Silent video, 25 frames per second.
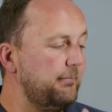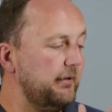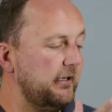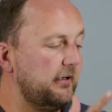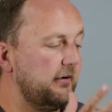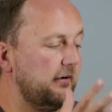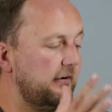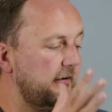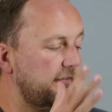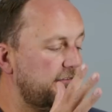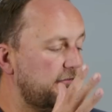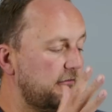
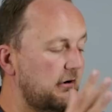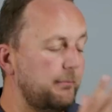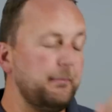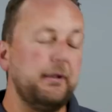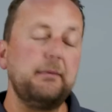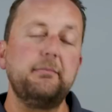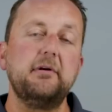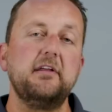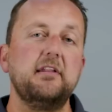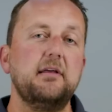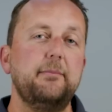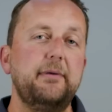because
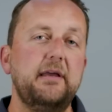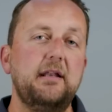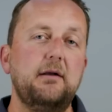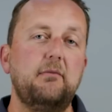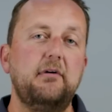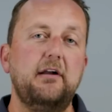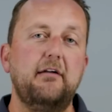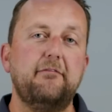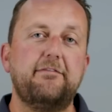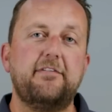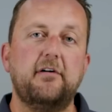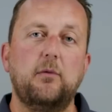remembering they've been
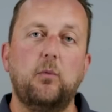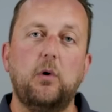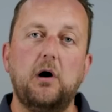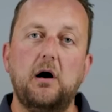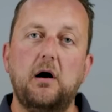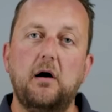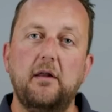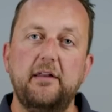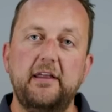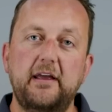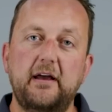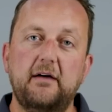around for a
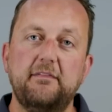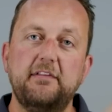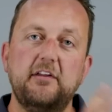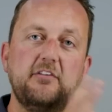while now,